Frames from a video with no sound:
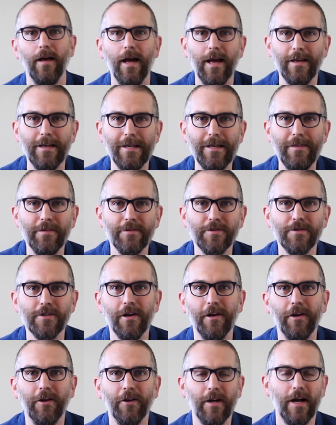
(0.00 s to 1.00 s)
Hey, Ethan
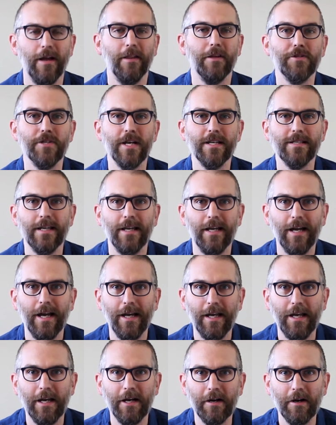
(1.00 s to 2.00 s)
Sawyer, college essay
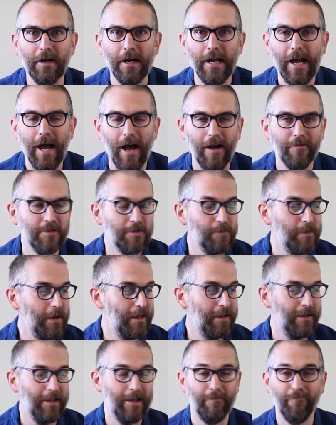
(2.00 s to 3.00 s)
guy here. I've
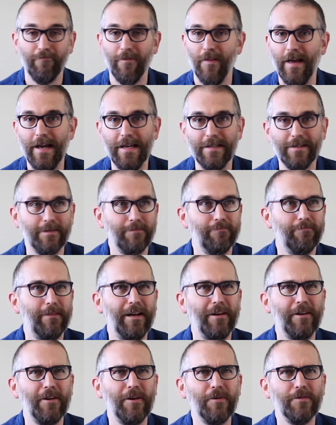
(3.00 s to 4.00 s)
spent the last,
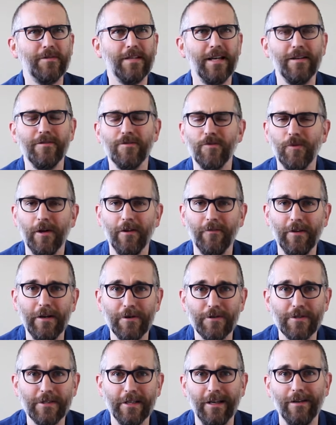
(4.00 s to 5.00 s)
10, 12
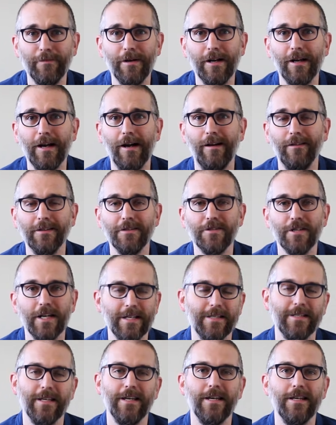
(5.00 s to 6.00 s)
years thinking about college
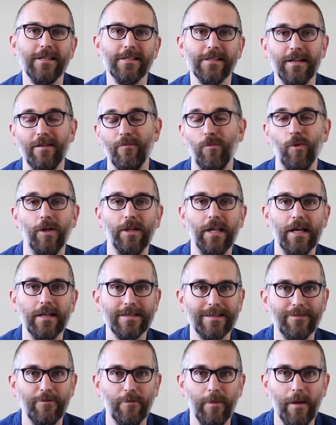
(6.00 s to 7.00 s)
essays, and I boiled
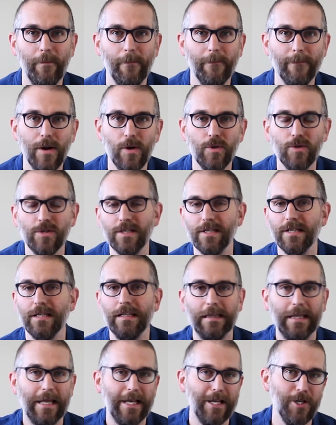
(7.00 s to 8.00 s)
down some of my most
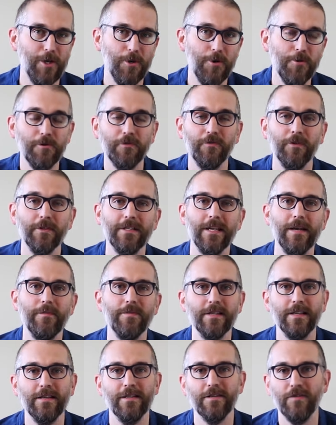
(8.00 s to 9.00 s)
useful
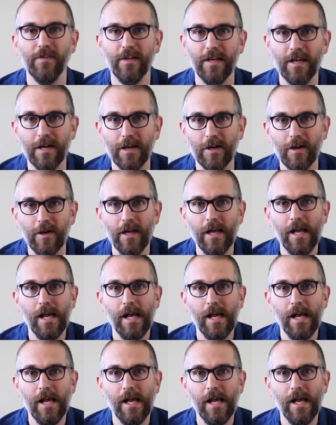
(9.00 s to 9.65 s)
tips in this video.